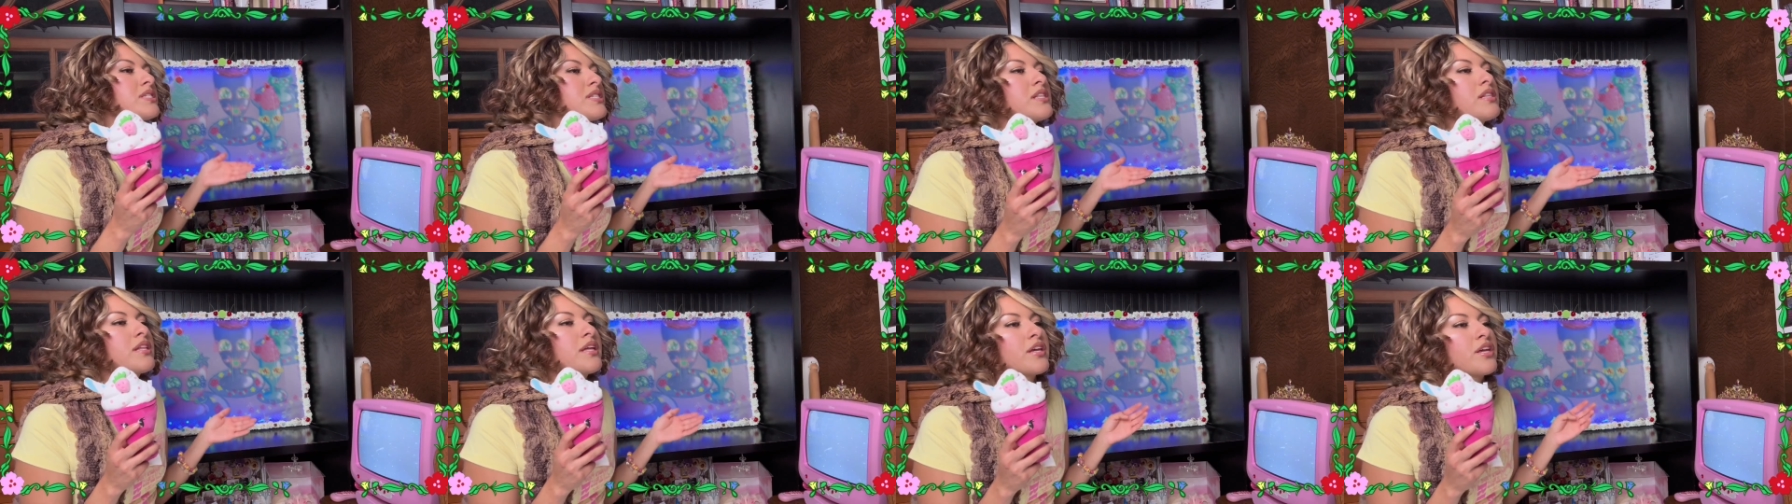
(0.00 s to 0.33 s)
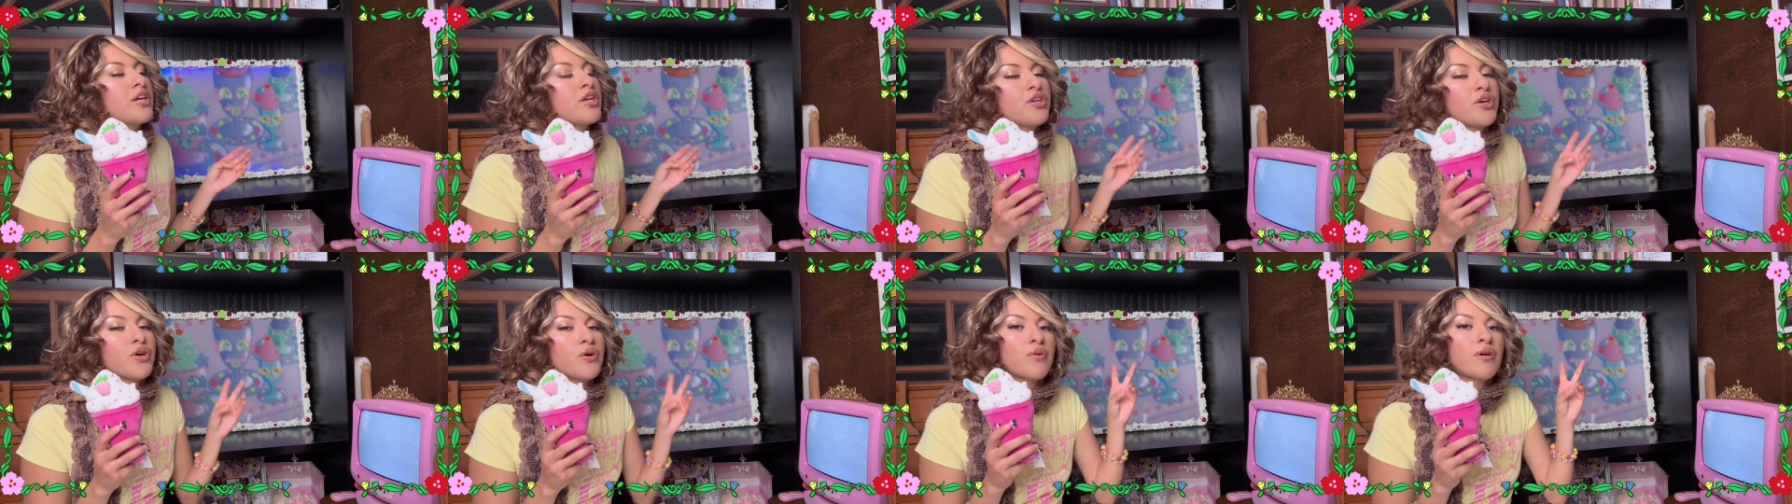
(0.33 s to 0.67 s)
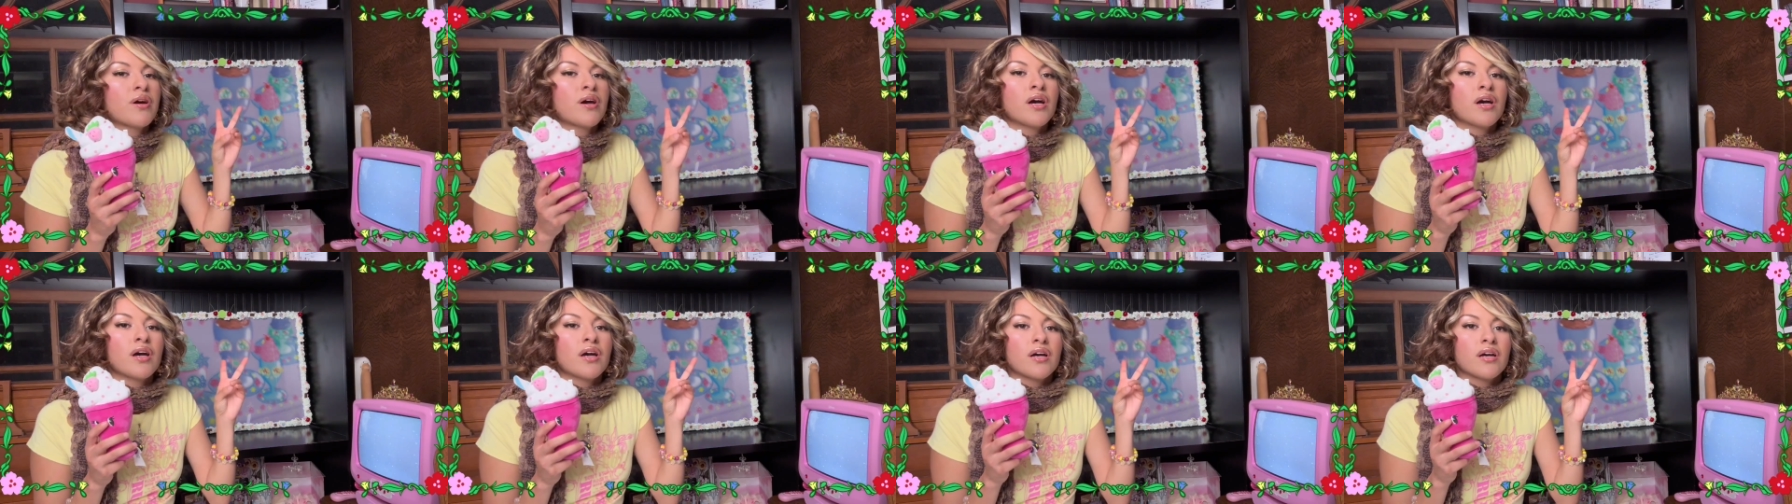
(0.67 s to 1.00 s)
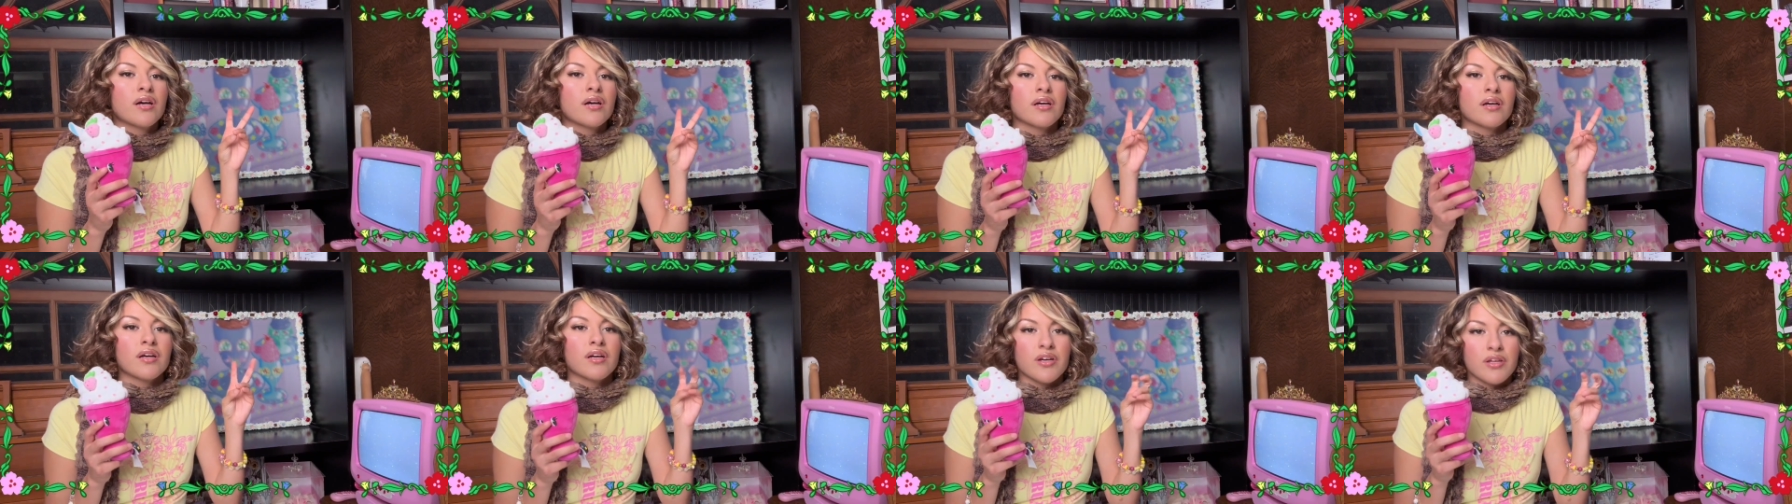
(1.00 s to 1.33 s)
like, you know,
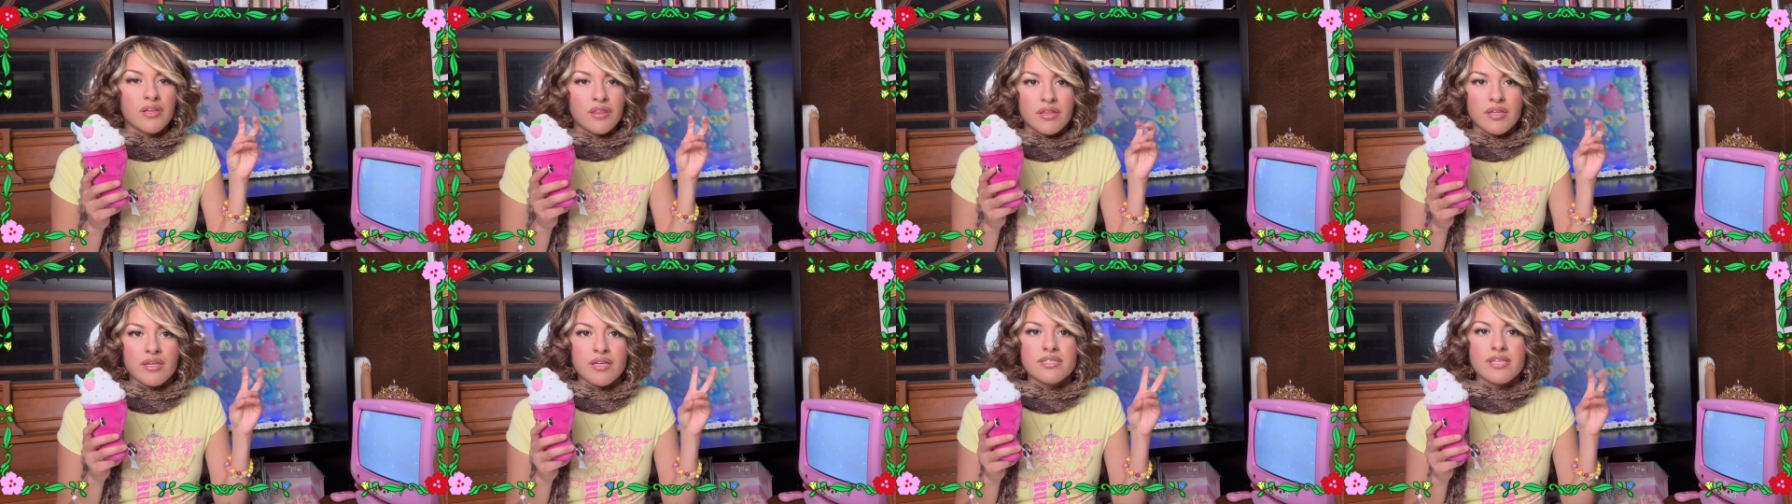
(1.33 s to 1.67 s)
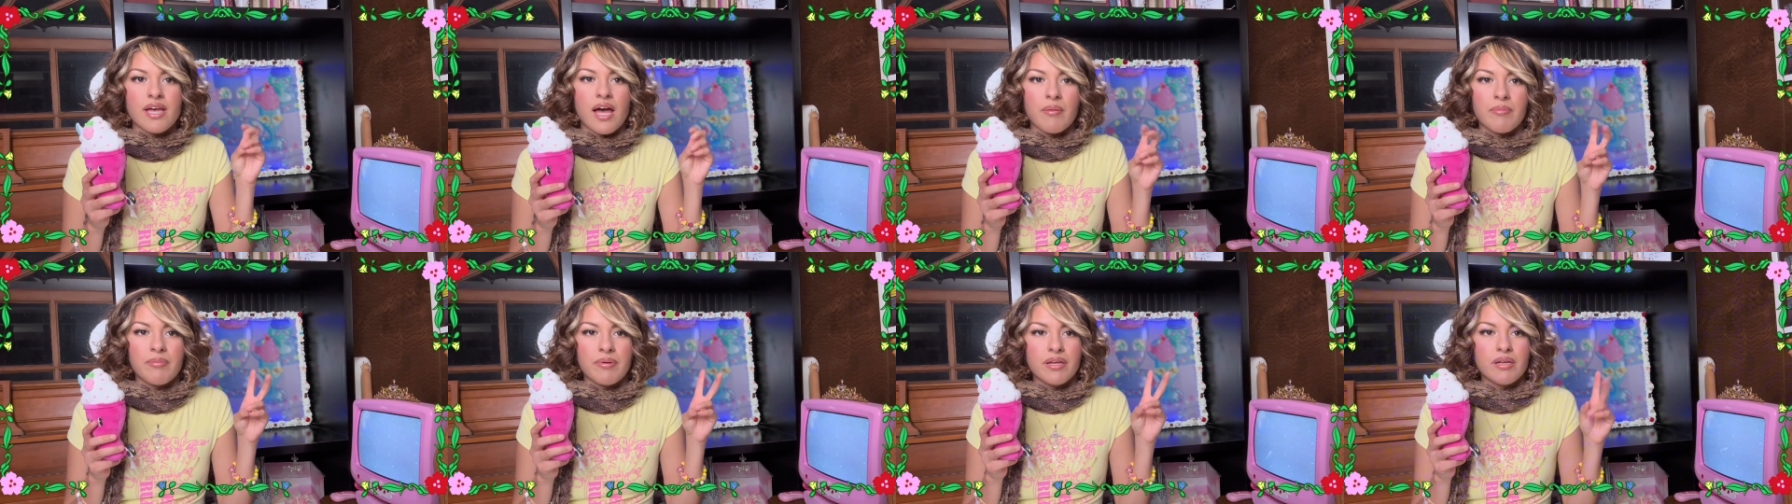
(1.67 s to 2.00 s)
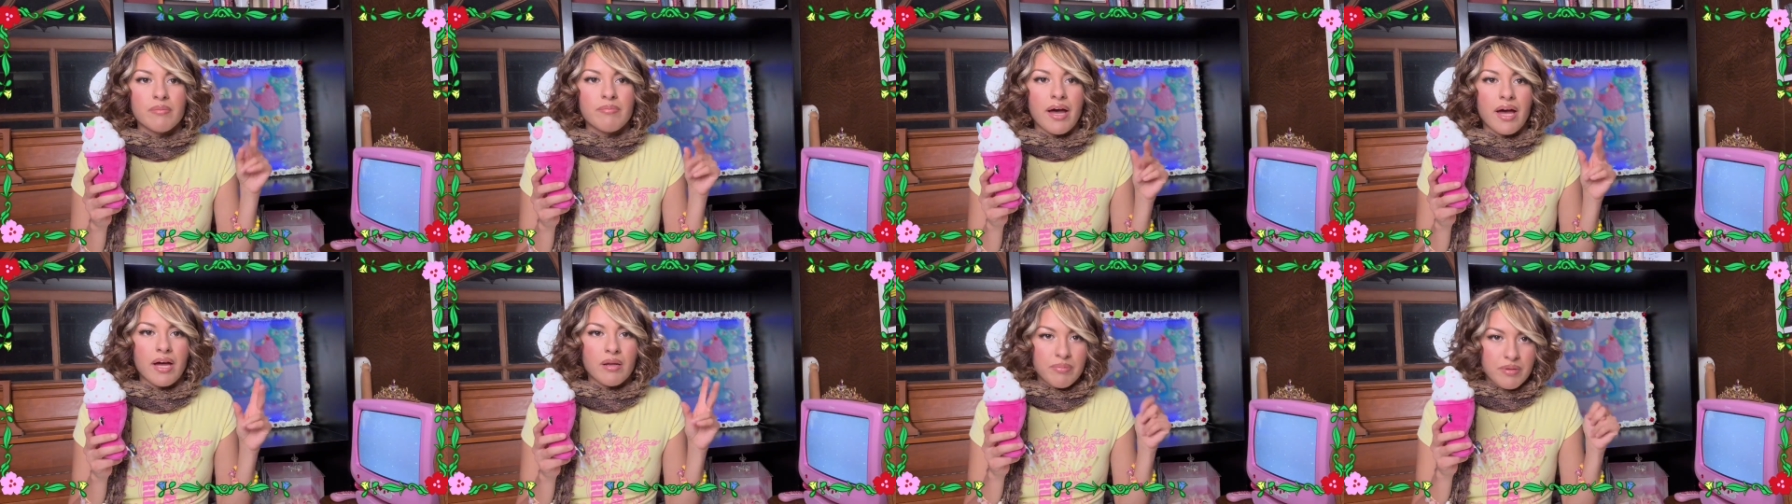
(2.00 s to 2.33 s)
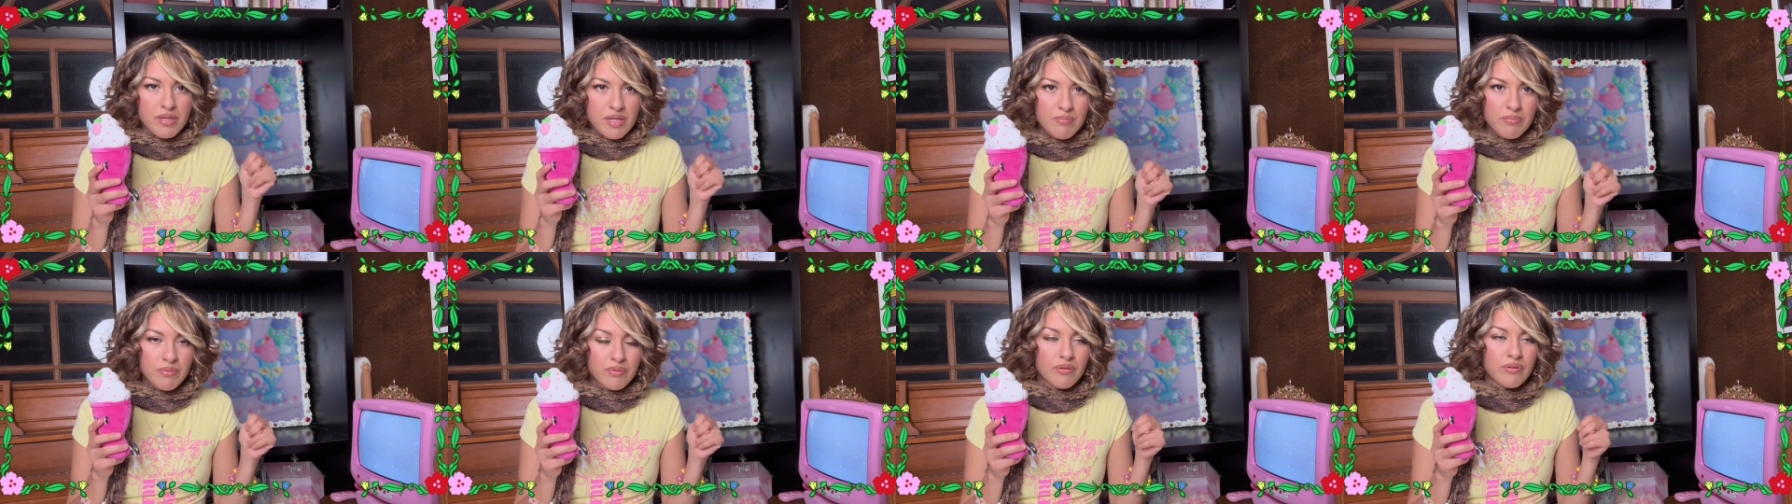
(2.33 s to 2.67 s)
good things happening to bad
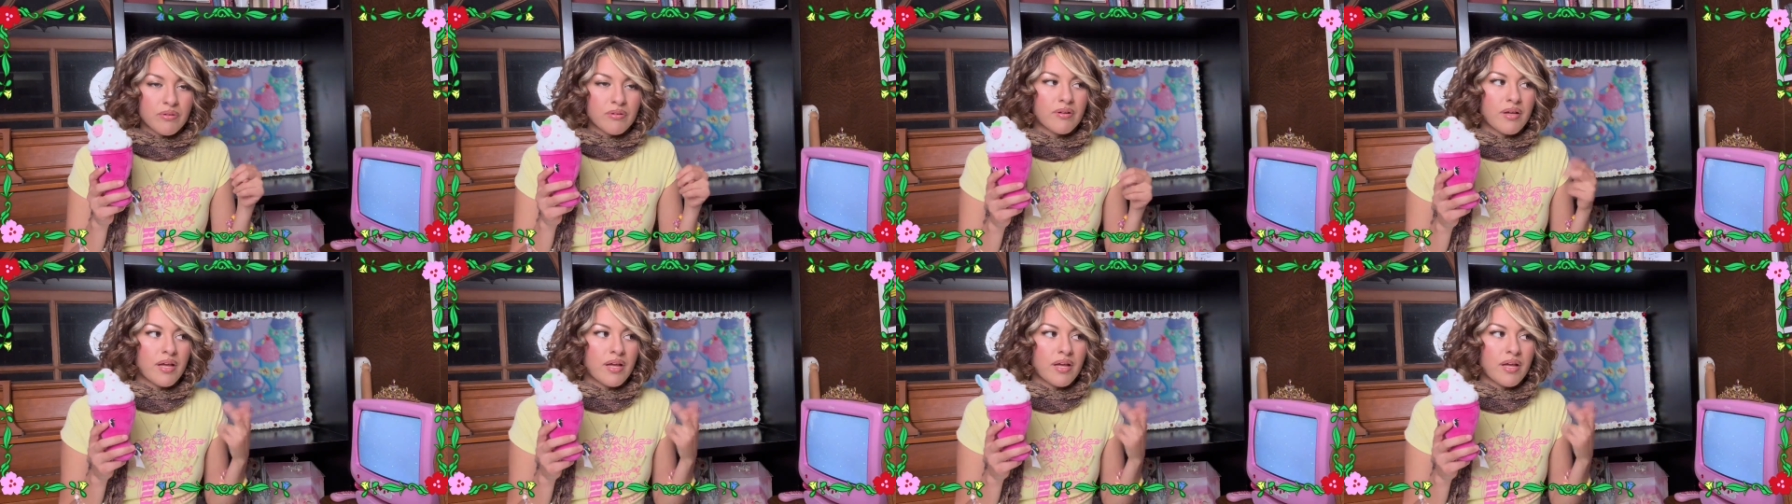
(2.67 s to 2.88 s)
people.